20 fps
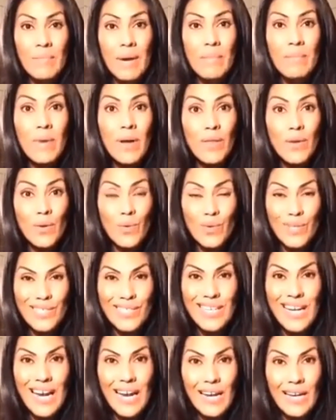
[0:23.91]
My mother
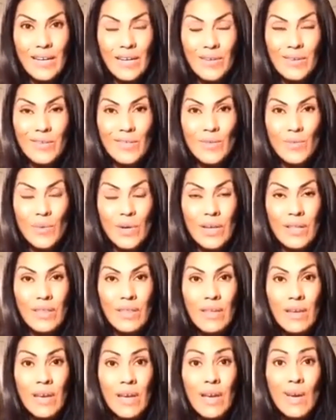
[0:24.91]
was diagnosed
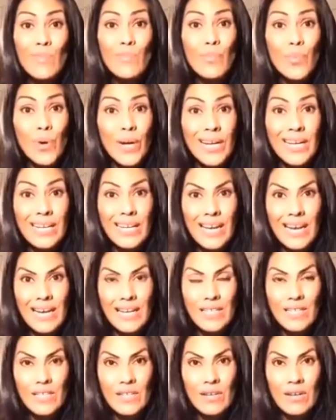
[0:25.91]
with brain
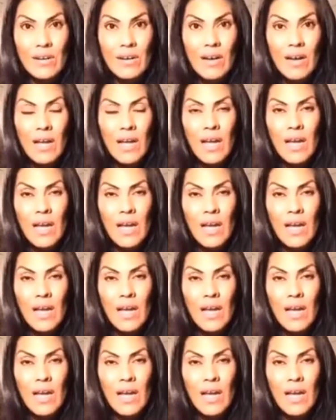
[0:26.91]
cancer